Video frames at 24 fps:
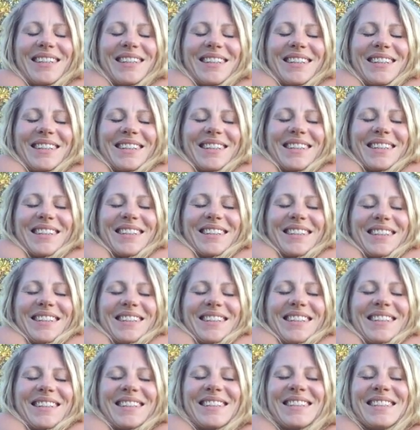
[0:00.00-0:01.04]

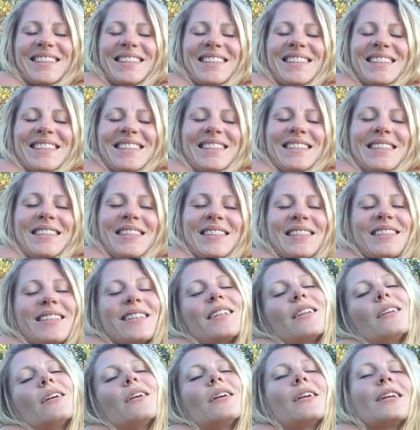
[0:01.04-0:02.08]

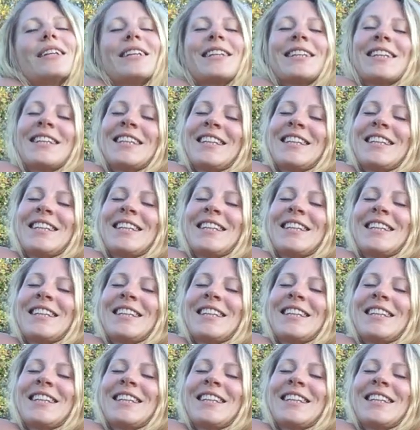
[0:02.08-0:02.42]
Nobody speaks.